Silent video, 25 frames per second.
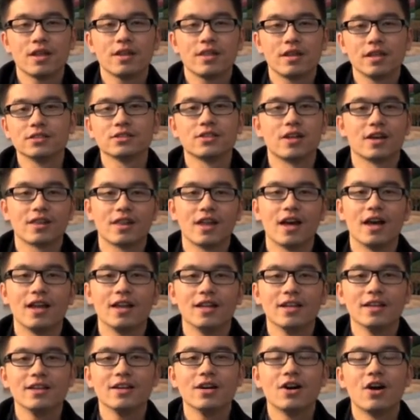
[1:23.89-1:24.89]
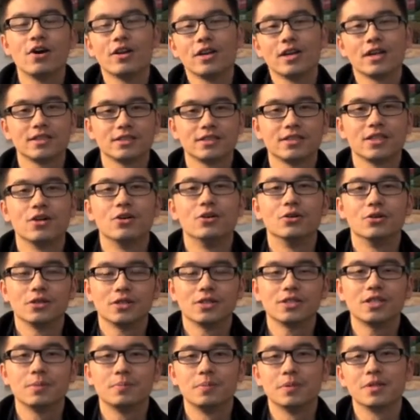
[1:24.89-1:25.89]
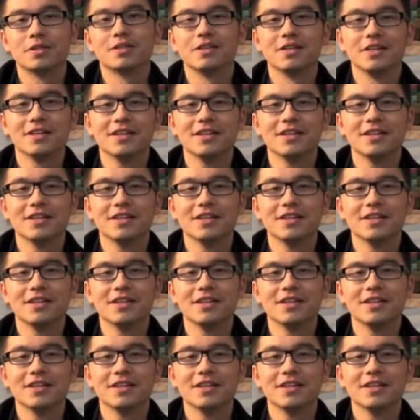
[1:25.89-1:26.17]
things like that on Excel typically.